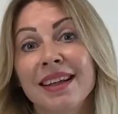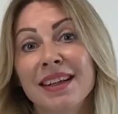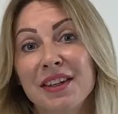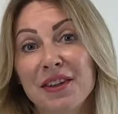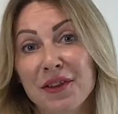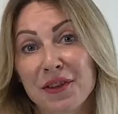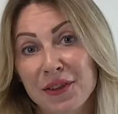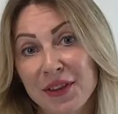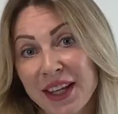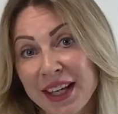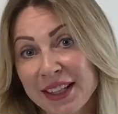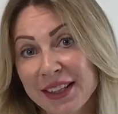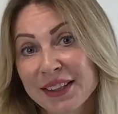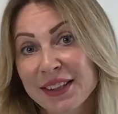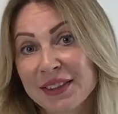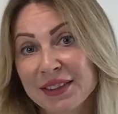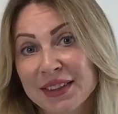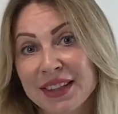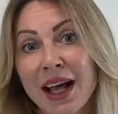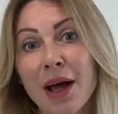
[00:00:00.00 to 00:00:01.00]
Then
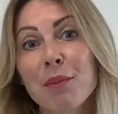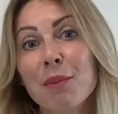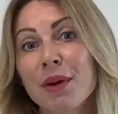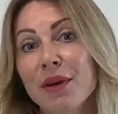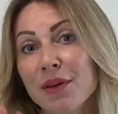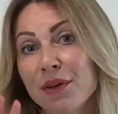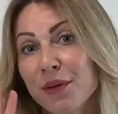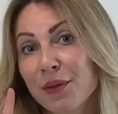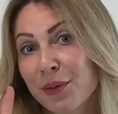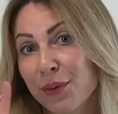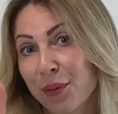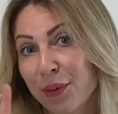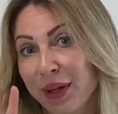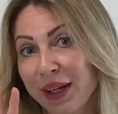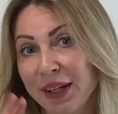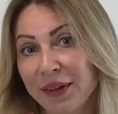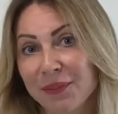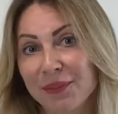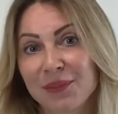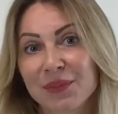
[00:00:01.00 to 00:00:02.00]
number
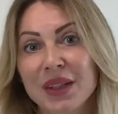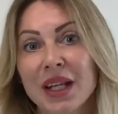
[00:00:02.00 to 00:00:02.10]
3.